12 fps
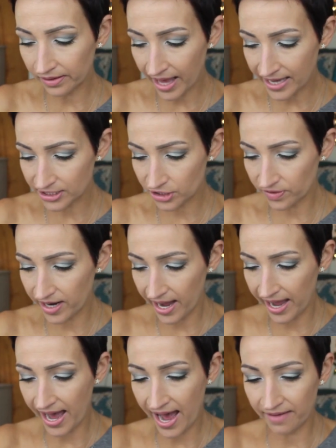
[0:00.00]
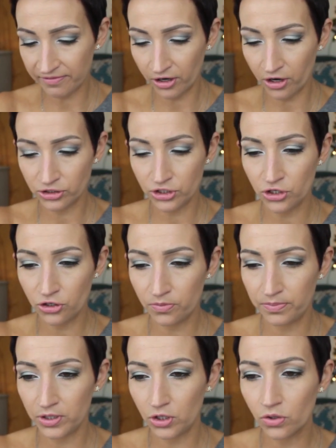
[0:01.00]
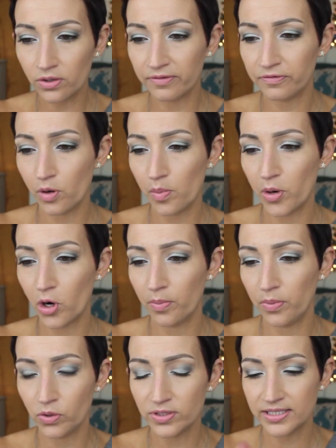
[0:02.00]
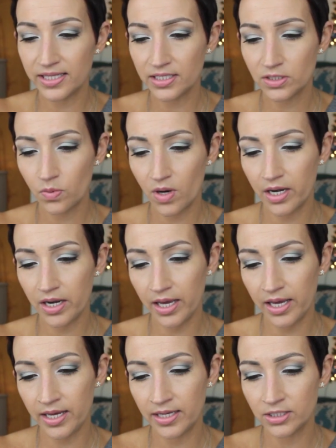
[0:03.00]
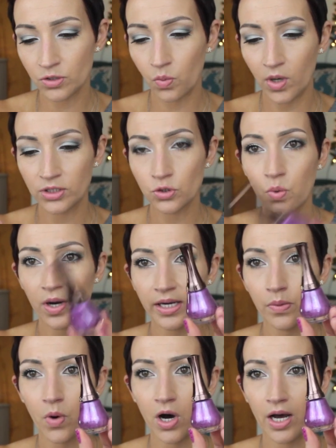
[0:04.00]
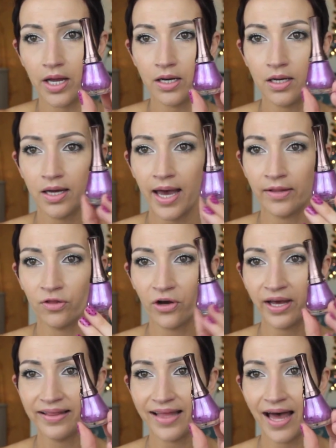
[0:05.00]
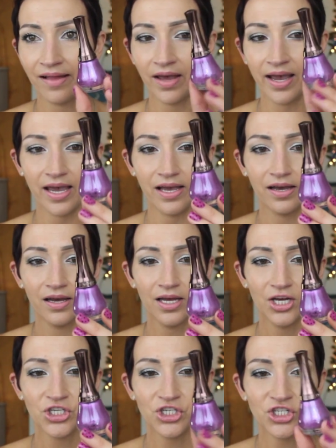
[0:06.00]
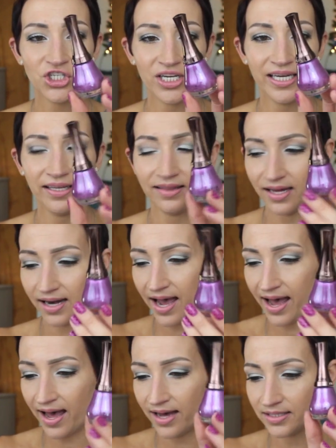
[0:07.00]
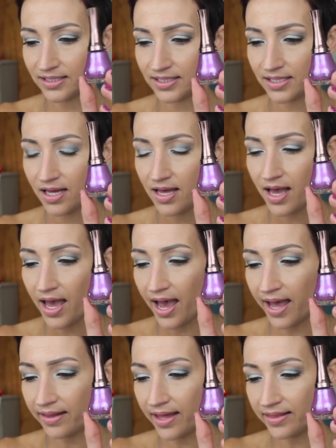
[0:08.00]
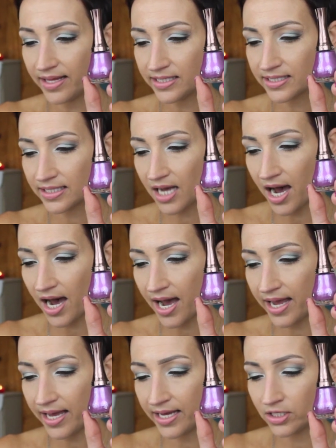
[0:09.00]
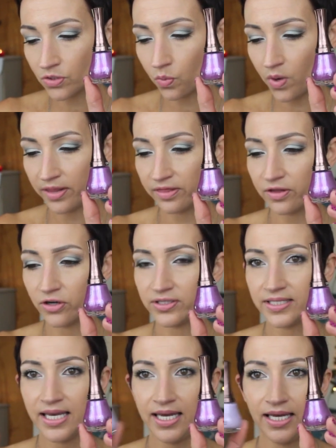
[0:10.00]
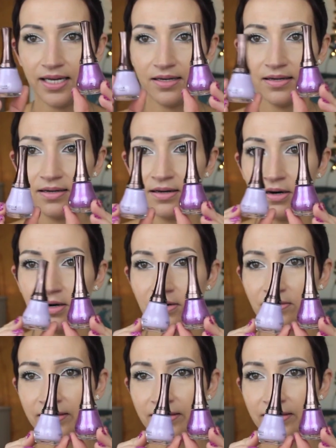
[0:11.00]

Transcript: the last three I have, there are two beautiful purples. This one is one twenty-one, and look at that like sheen that it has. And then this guy is one thirteen. Oh,